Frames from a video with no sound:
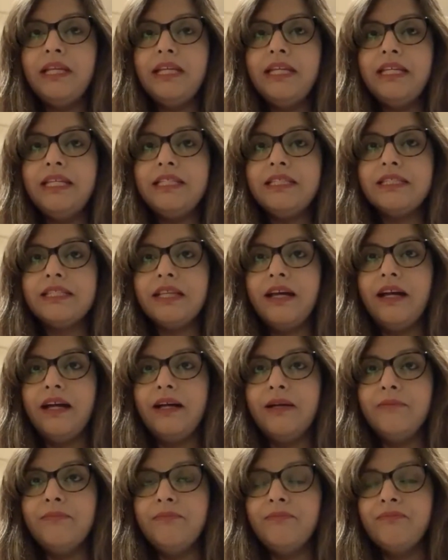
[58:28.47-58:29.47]
Please
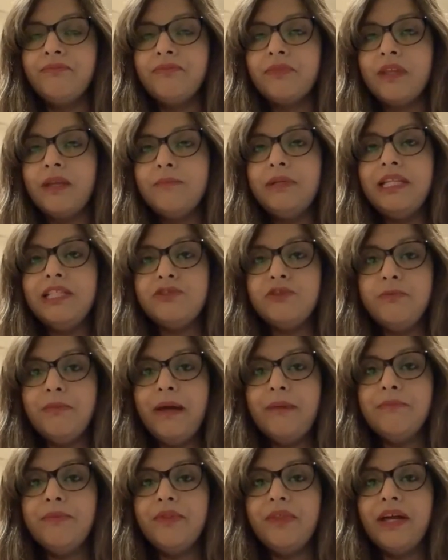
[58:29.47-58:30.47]

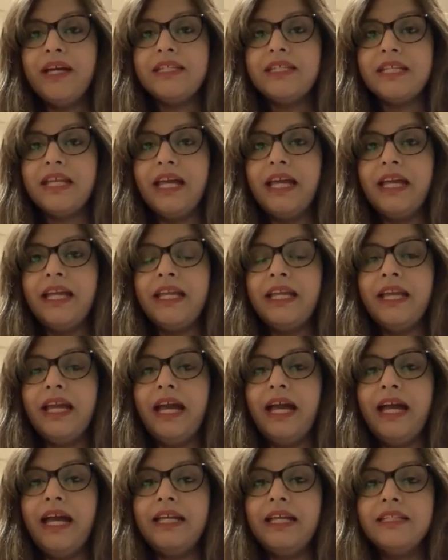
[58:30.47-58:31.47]
remember that day
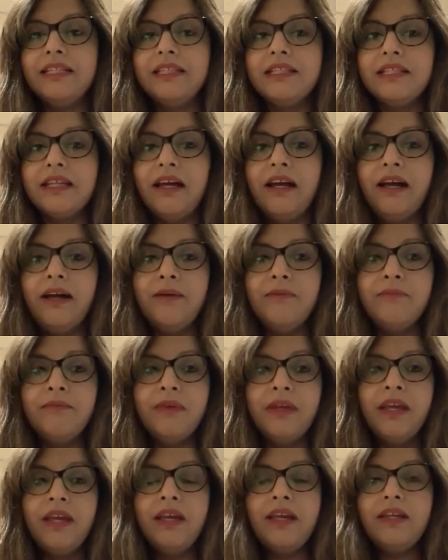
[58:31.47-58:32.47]

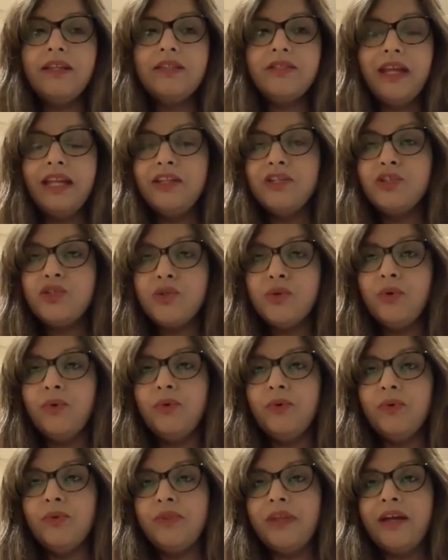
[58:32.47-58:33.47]
and
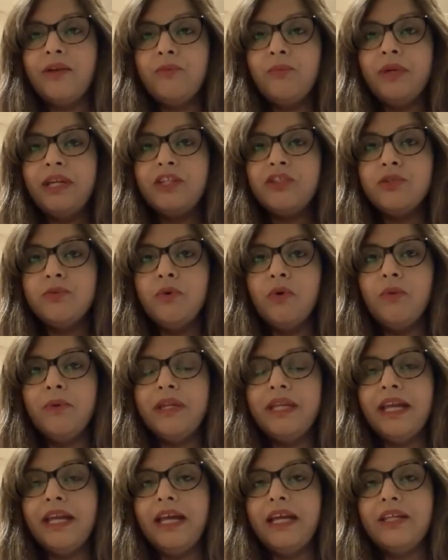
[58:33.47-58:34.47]
ensure that we do all
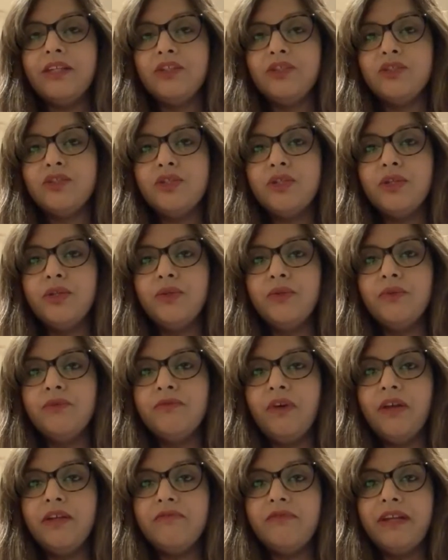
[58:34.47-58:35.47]
we can to
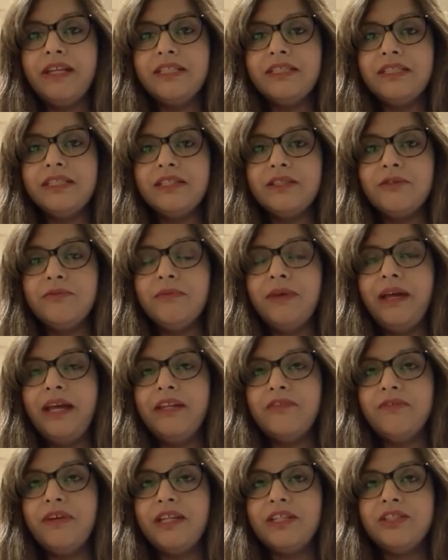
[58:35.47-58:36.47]
fight racism
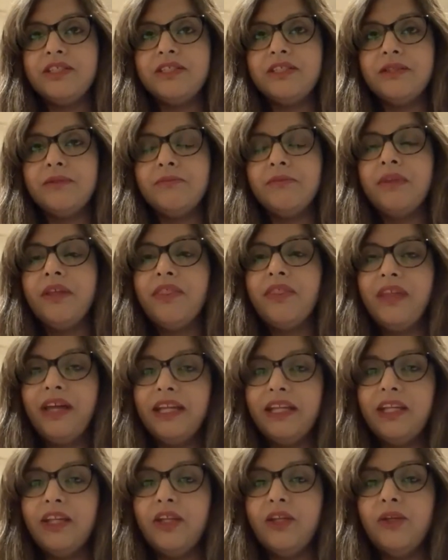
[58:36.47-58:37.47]
and fascism.
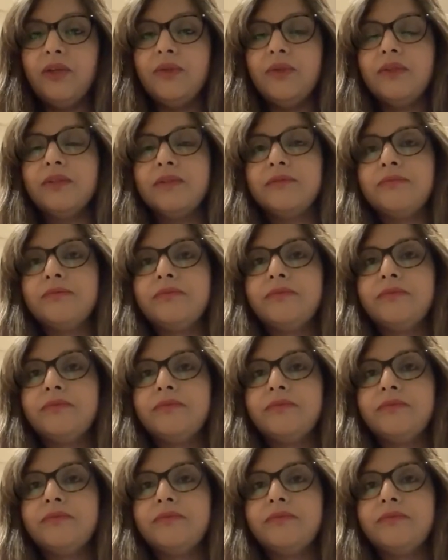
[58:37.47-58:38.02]
Thank you.